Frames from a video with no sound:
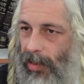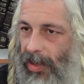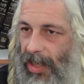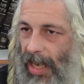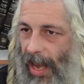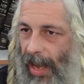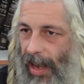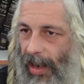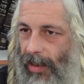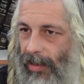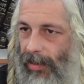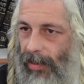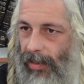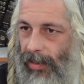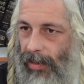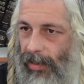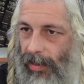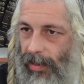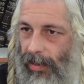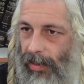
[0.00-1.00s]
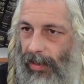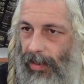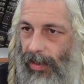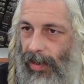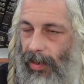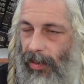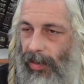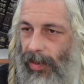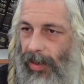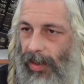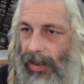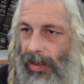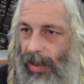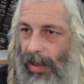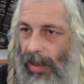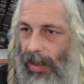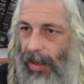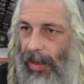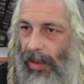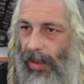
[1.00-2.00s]
hot. He was
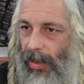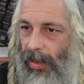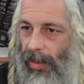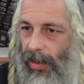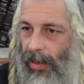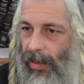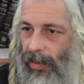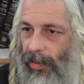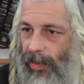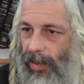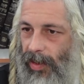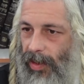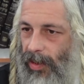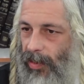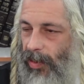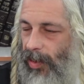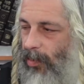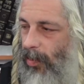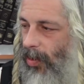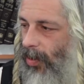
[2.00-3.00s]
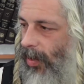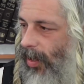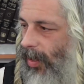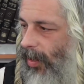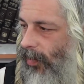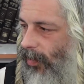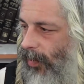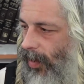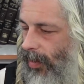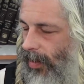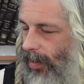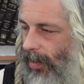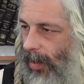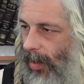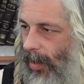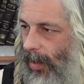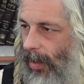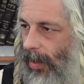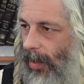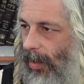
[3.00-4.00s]
burning with
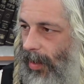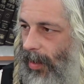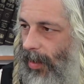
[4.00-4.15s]
a